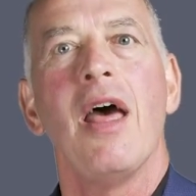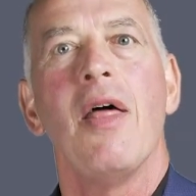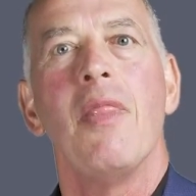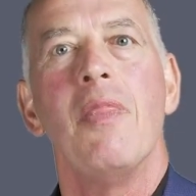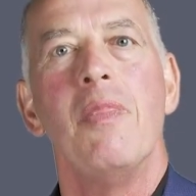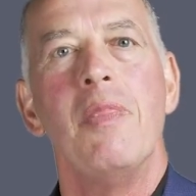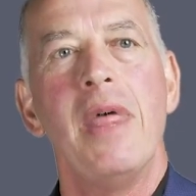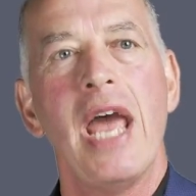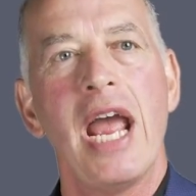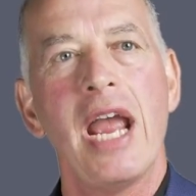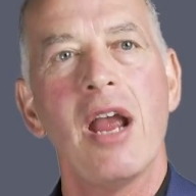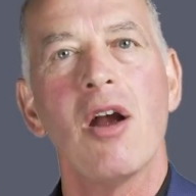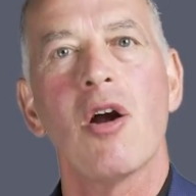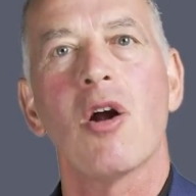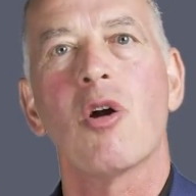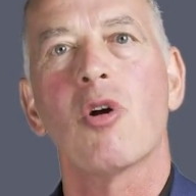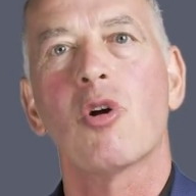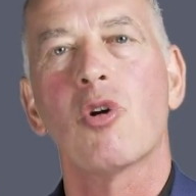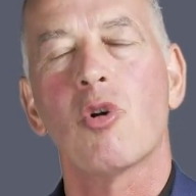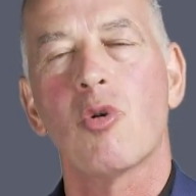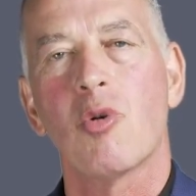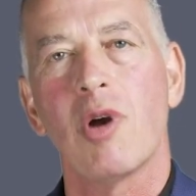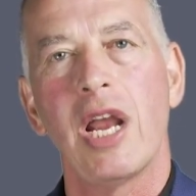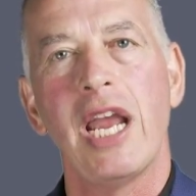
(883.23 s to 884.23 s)
They are
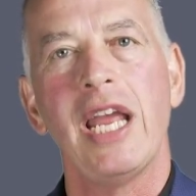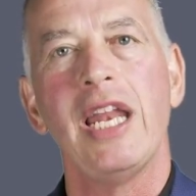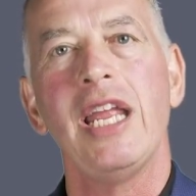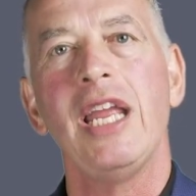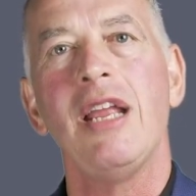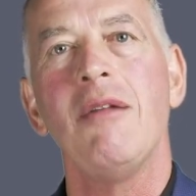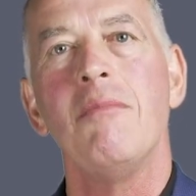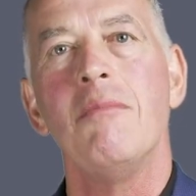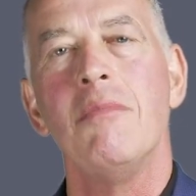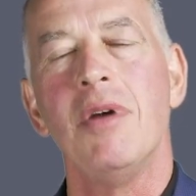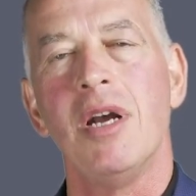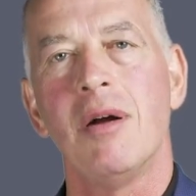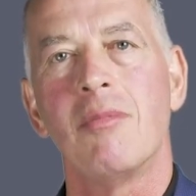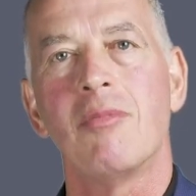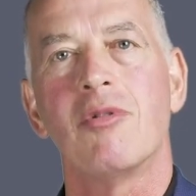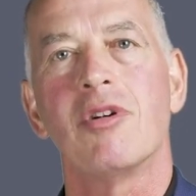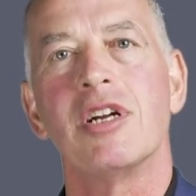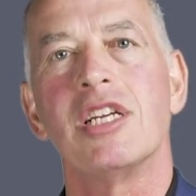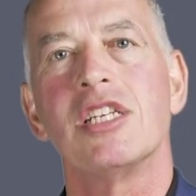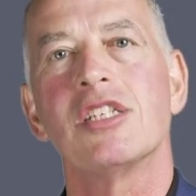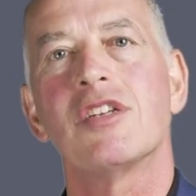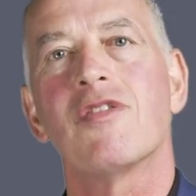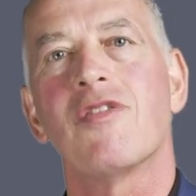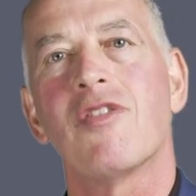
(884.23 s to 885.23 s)
creating
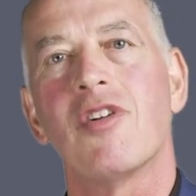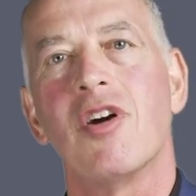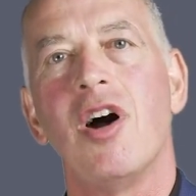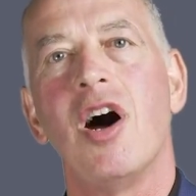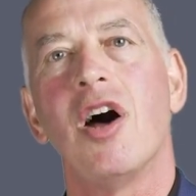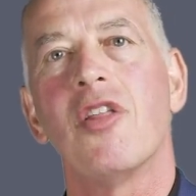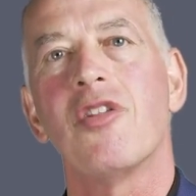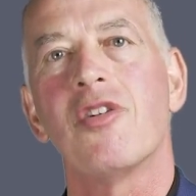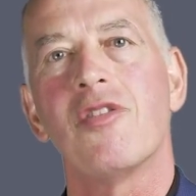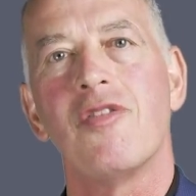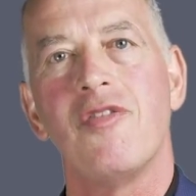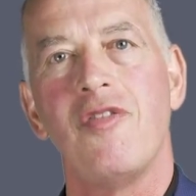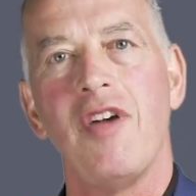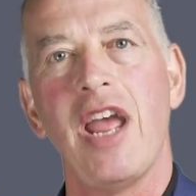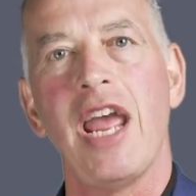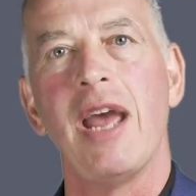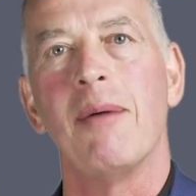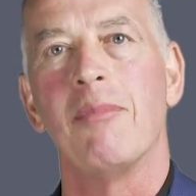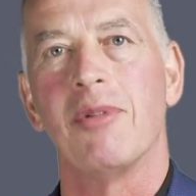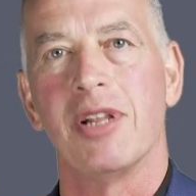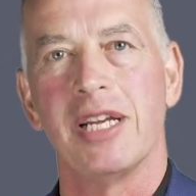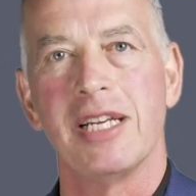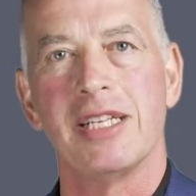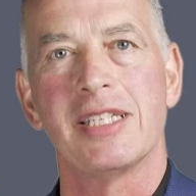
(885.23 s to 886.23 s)
memories for other
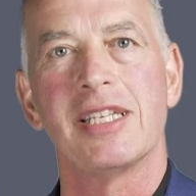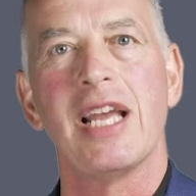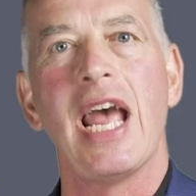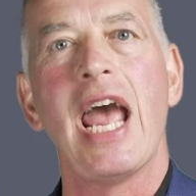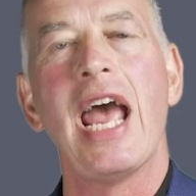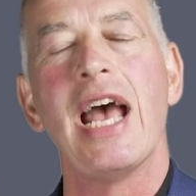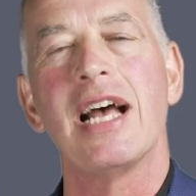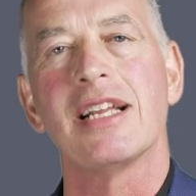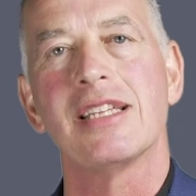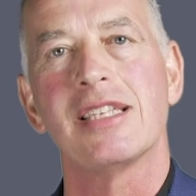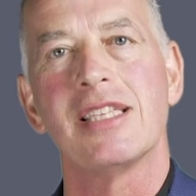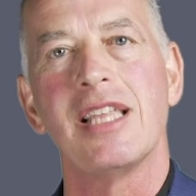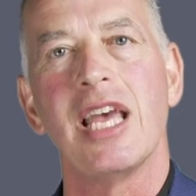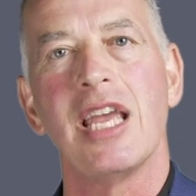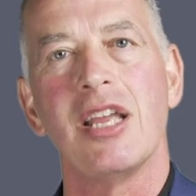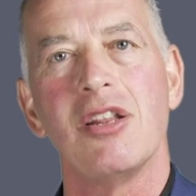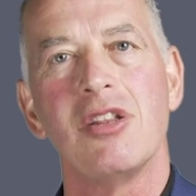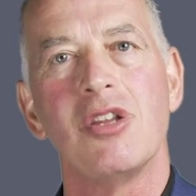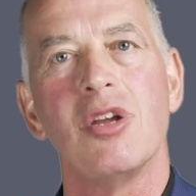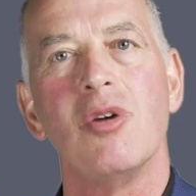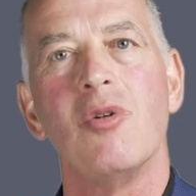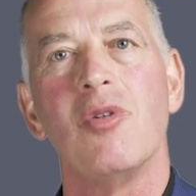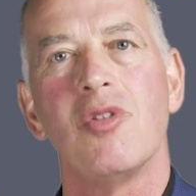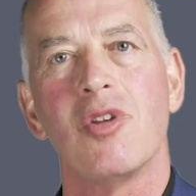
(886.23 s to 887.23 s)
families as they
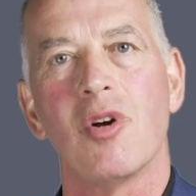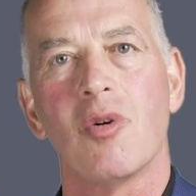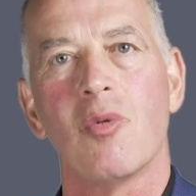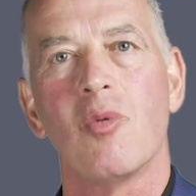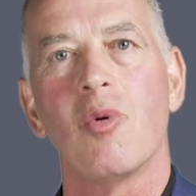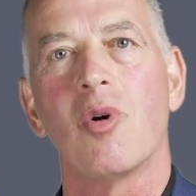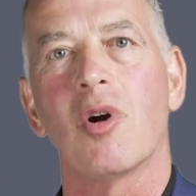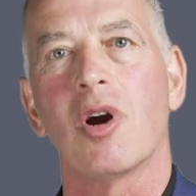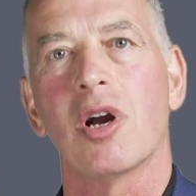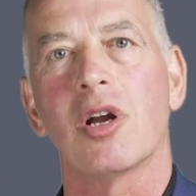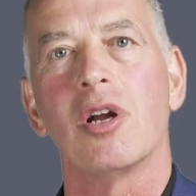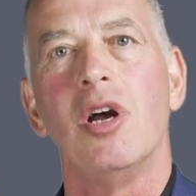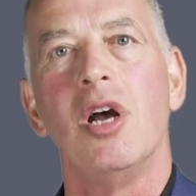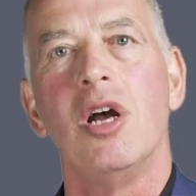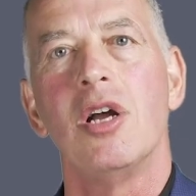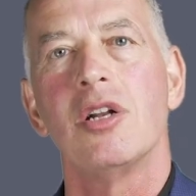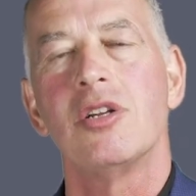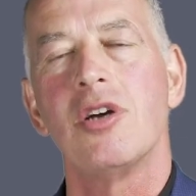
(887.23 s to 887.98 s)
do their work.